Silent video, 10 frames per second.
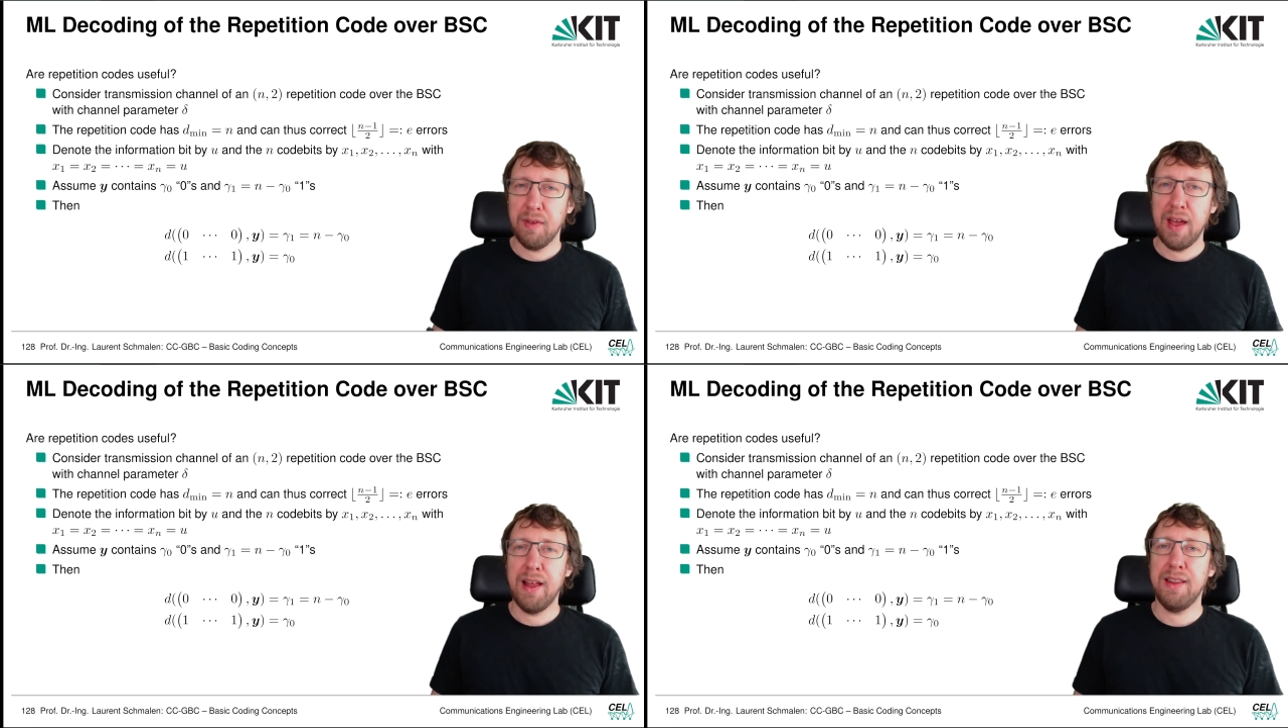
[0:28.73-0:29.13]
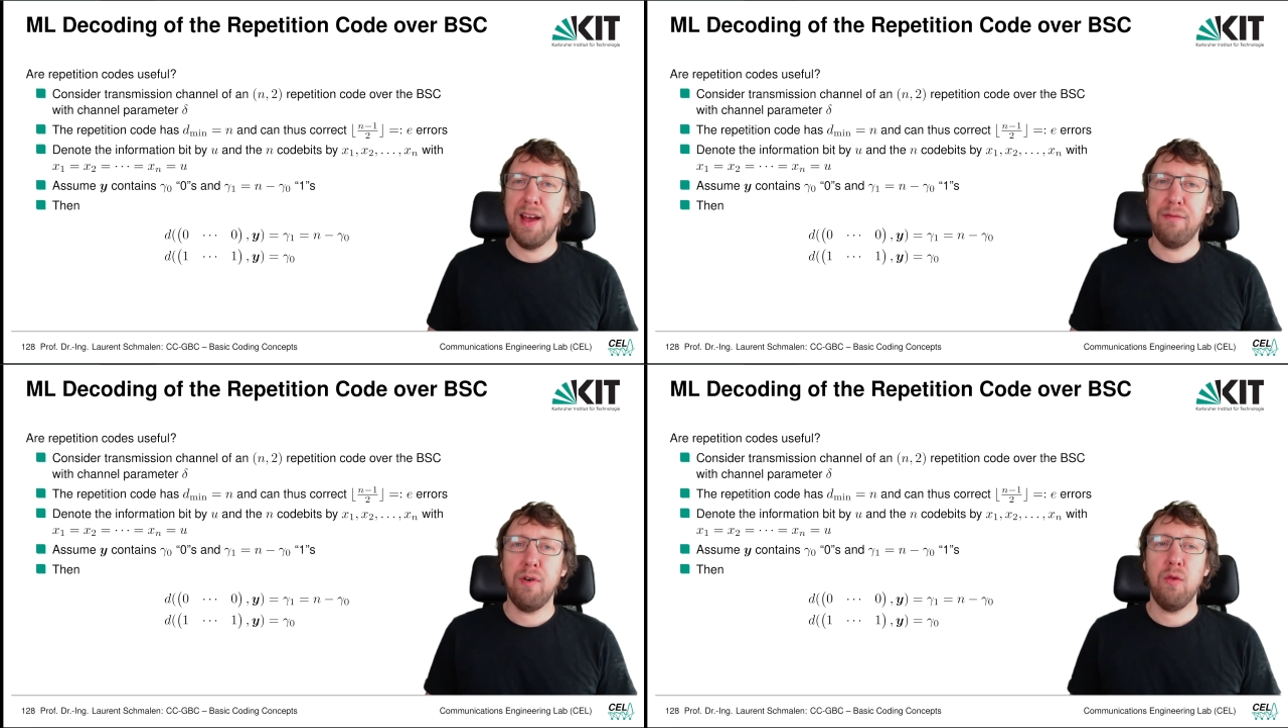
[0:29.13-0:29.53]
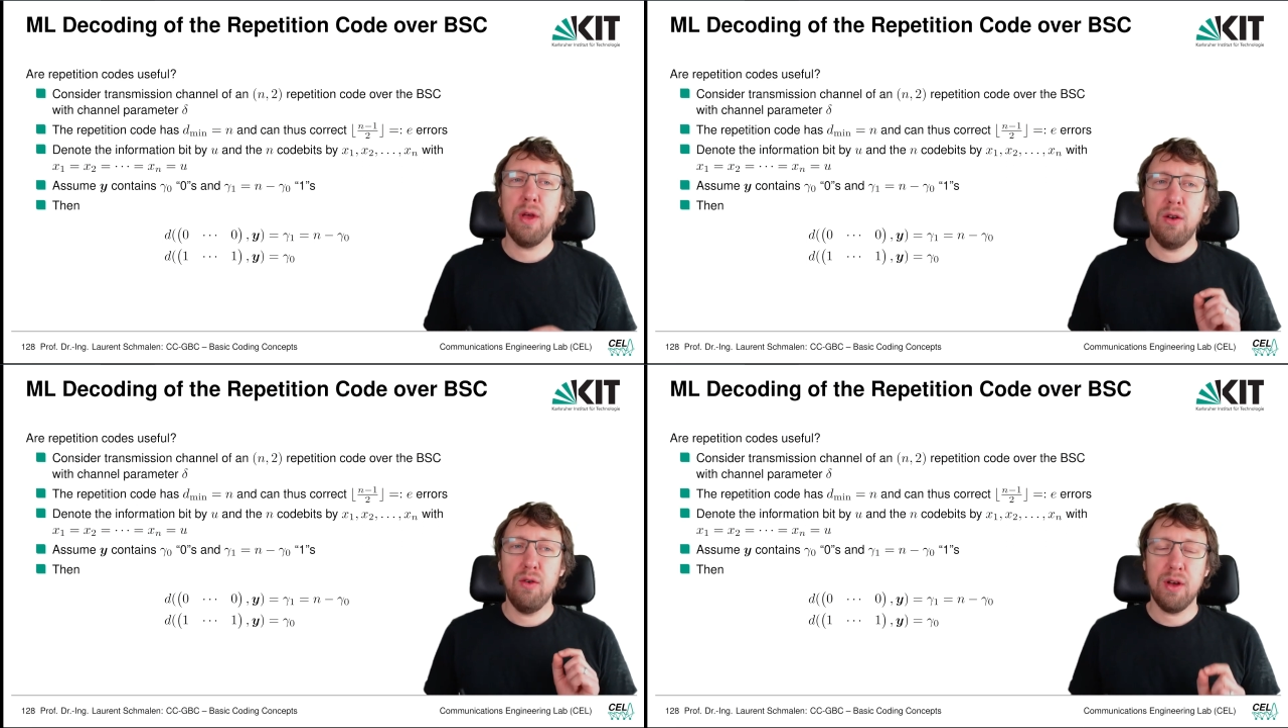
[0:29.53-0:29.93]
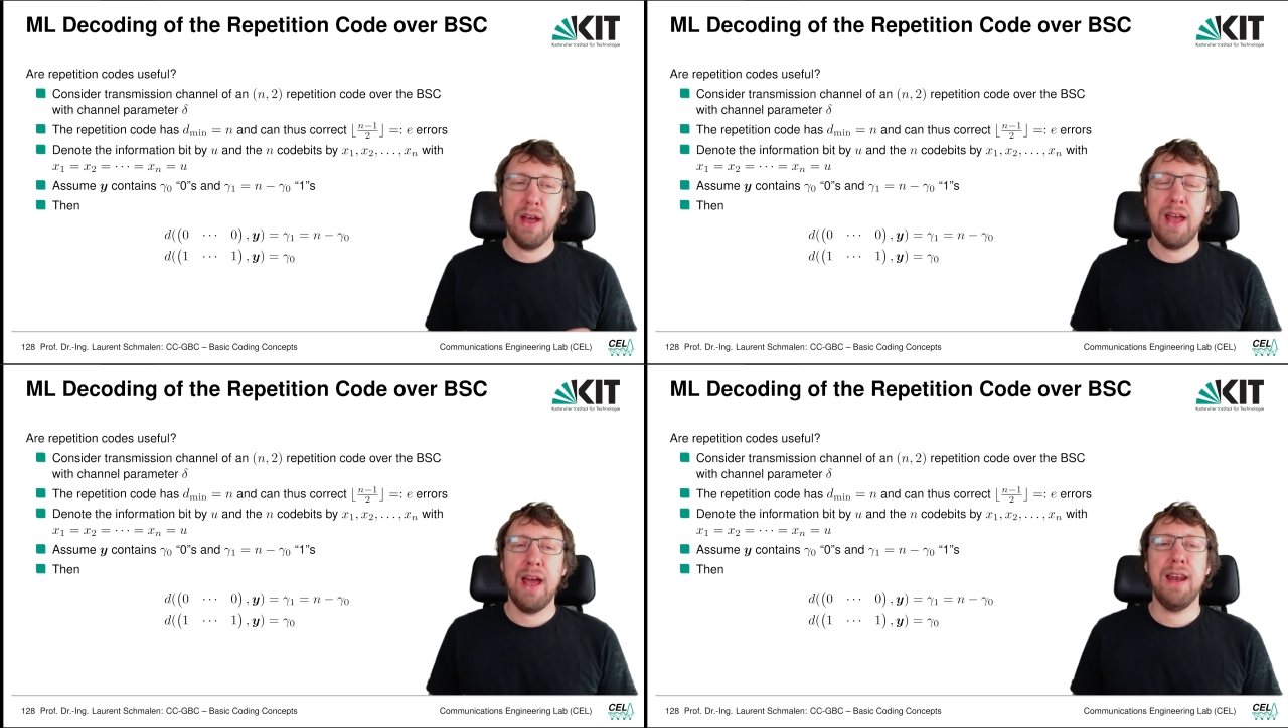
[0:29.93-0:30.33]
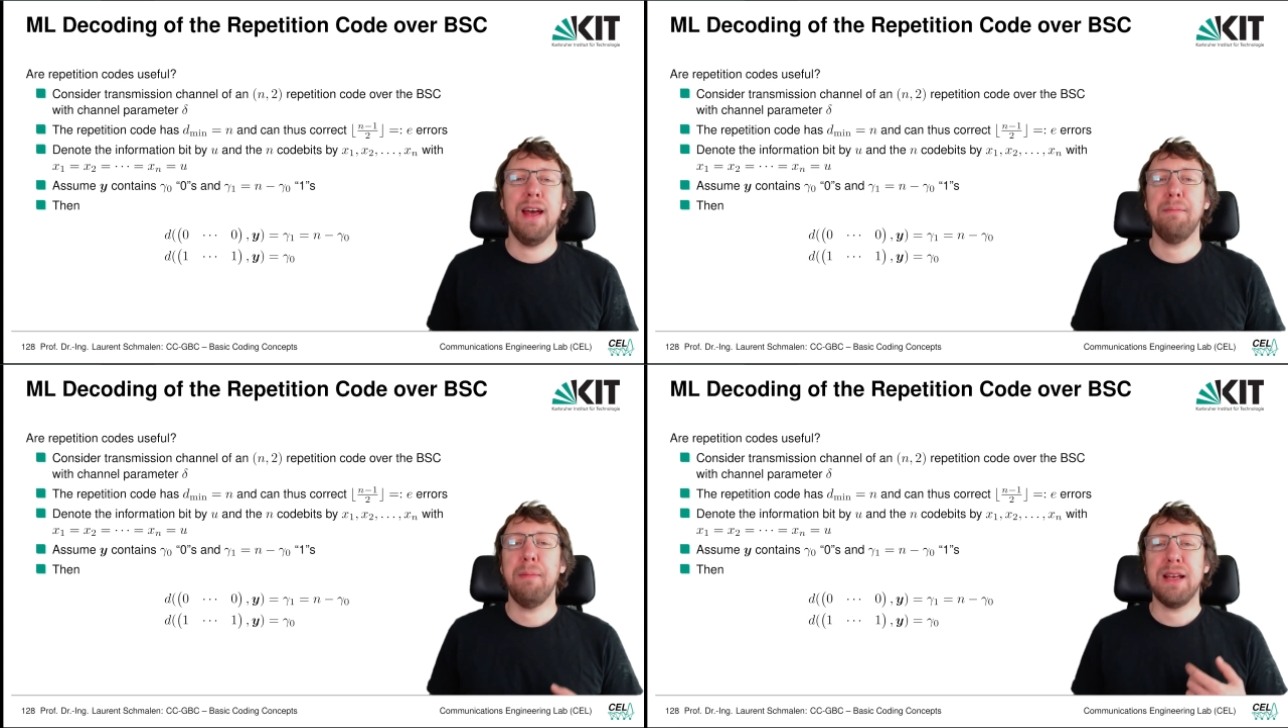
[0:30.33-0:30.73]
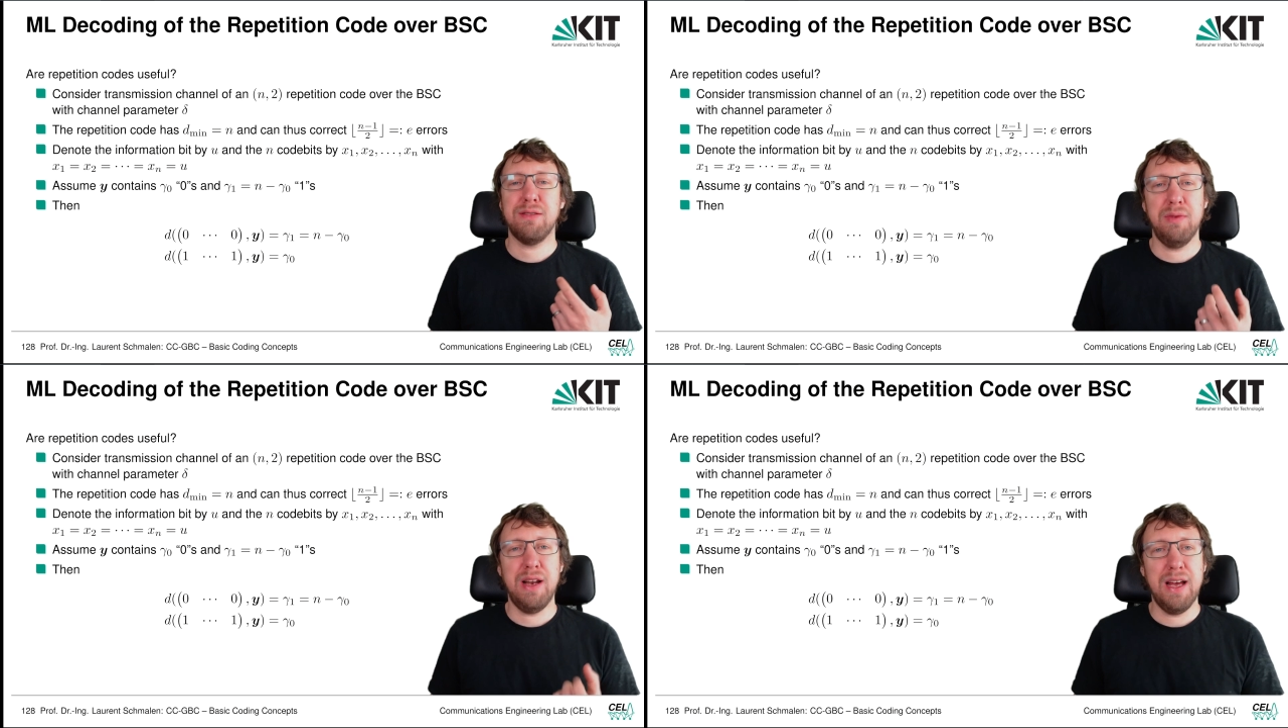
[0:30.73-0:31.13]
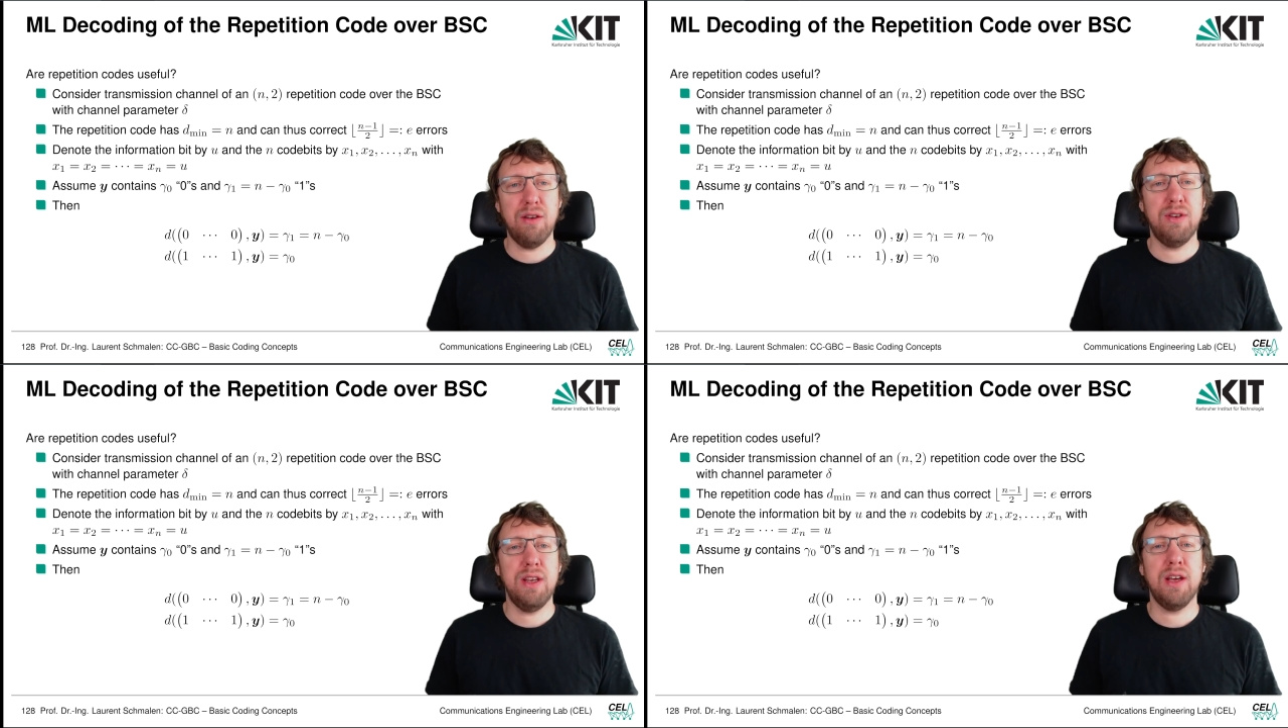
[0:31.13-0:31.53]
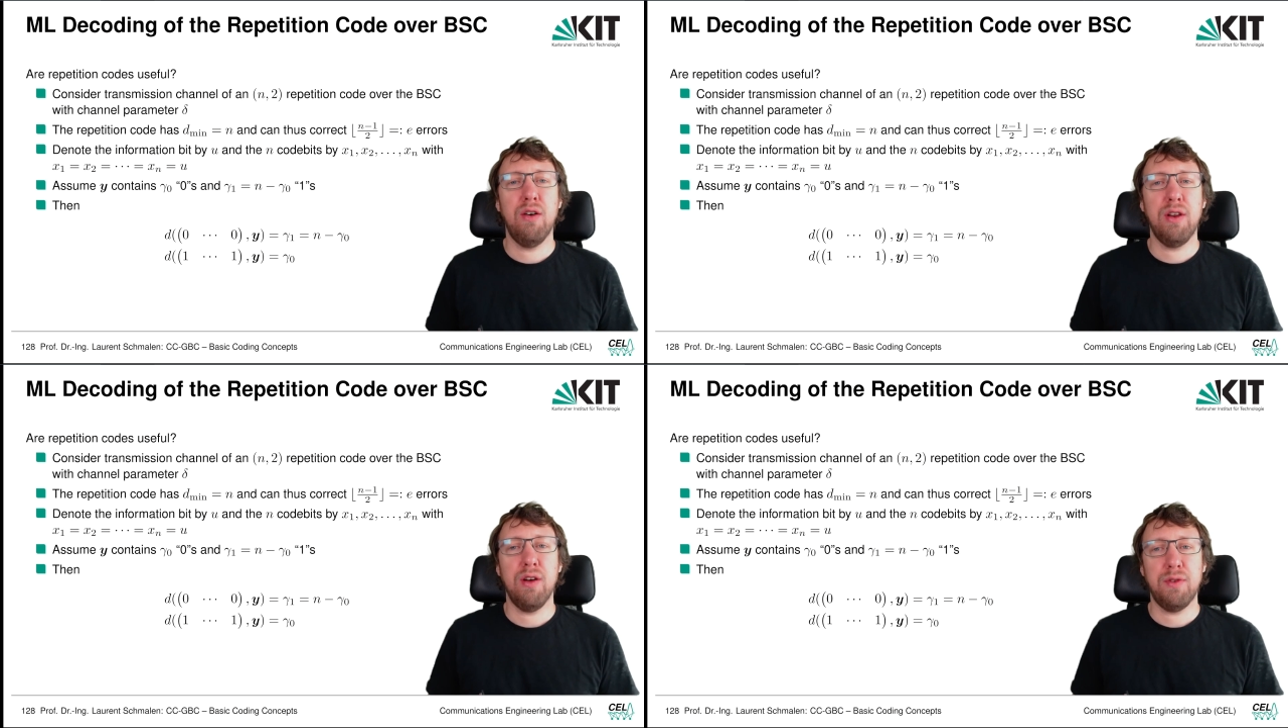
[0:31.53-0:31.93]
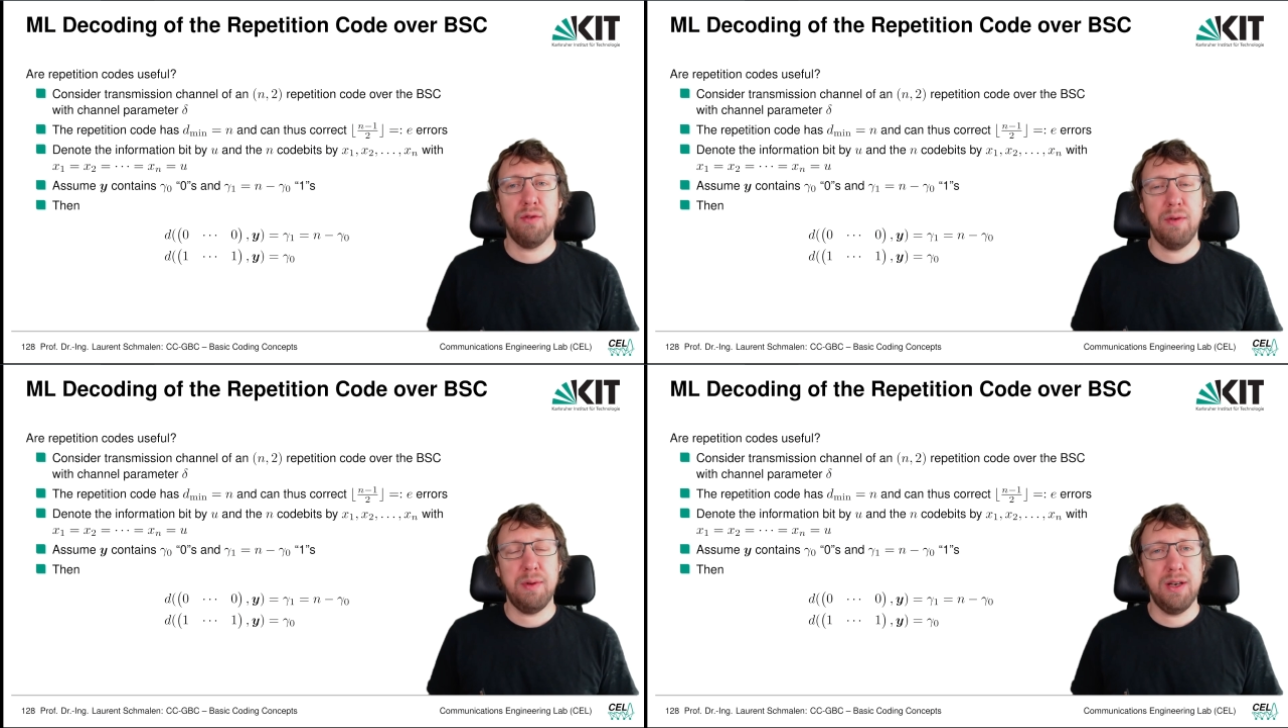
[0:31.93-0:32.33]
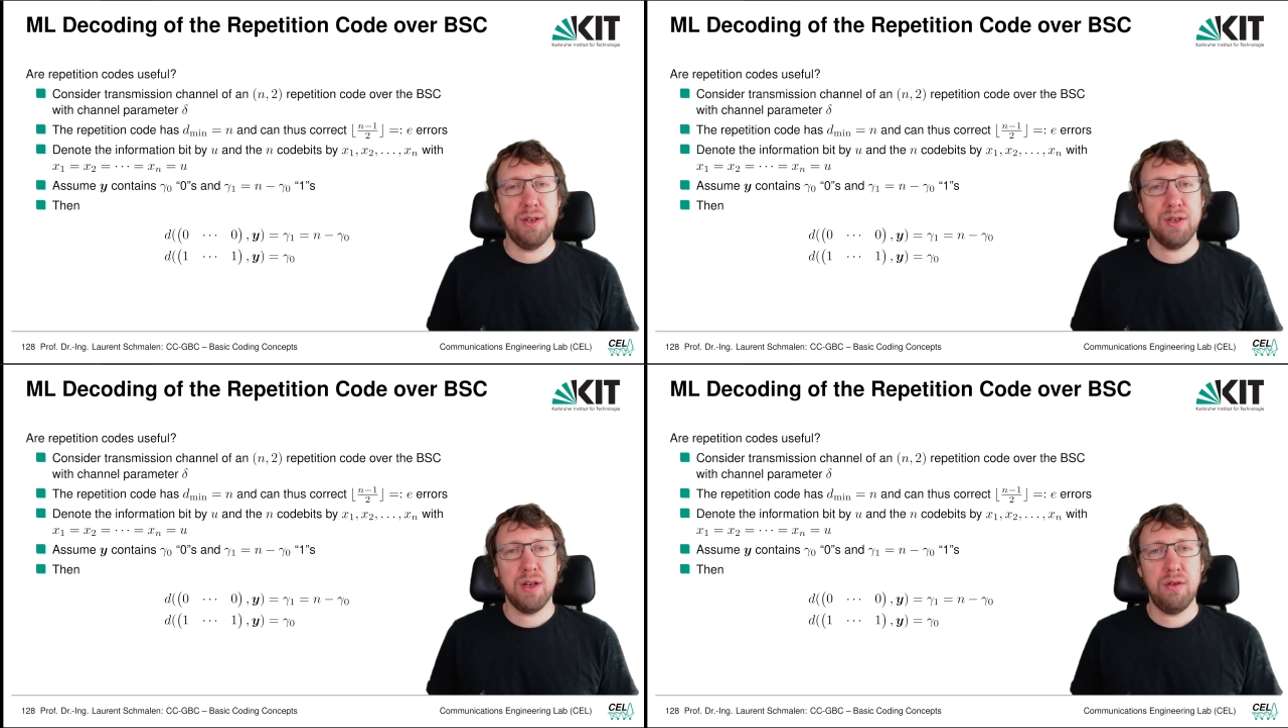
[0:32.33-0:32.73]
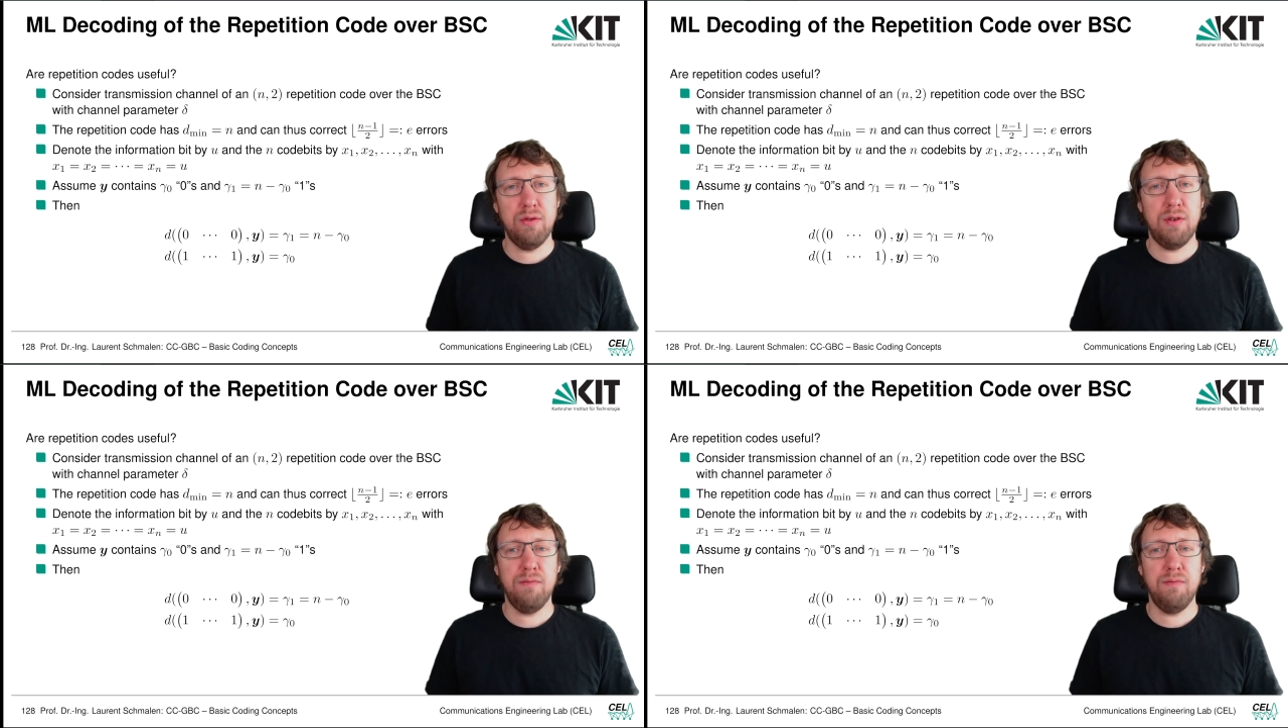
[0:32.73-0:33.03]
And therefore, we look again at maximum likelihood decoding of the repetition code.